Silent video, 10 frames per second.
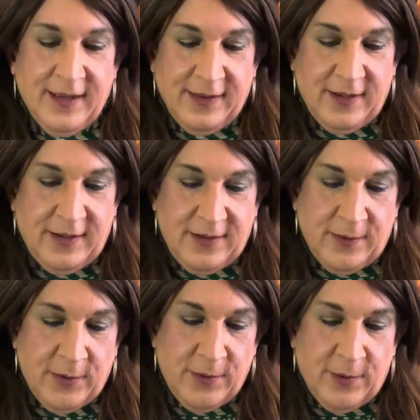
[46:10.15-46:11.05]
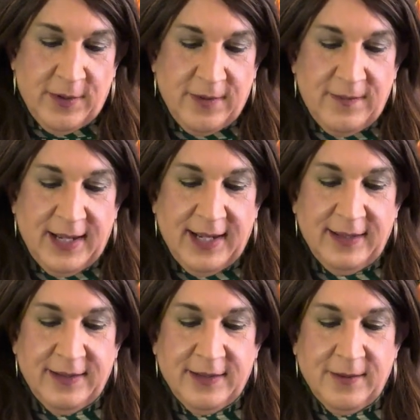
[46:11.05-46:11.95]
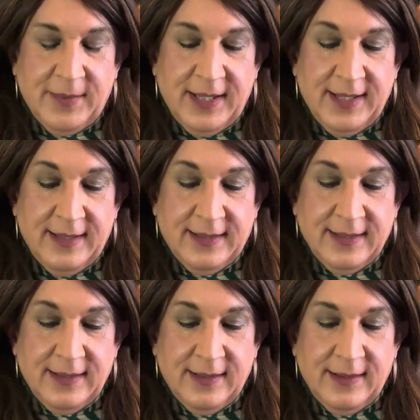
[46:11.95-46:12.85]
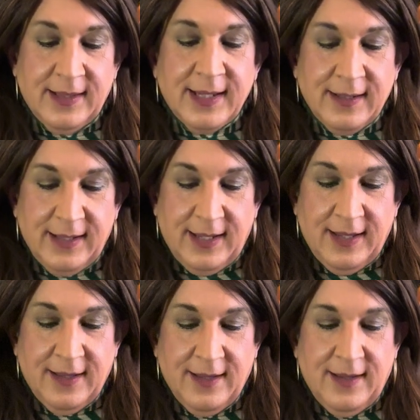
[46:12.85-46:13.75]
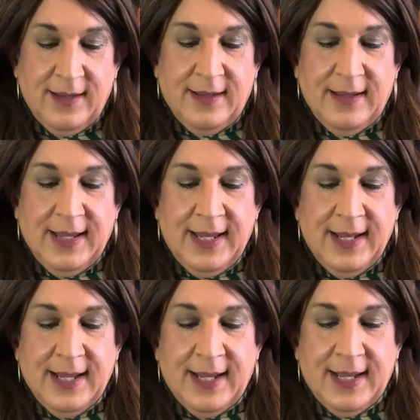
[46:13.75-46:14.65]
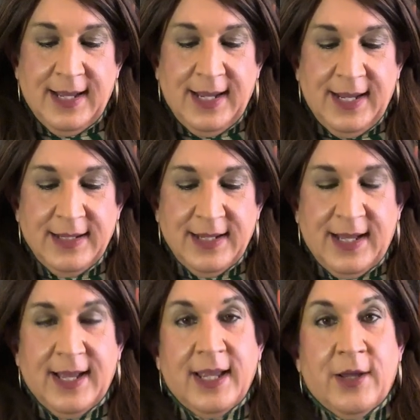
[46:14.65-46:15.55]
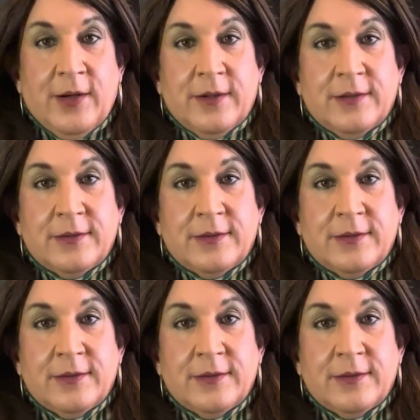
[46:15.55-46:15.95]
The root word of nihilism is nihili, Nihil,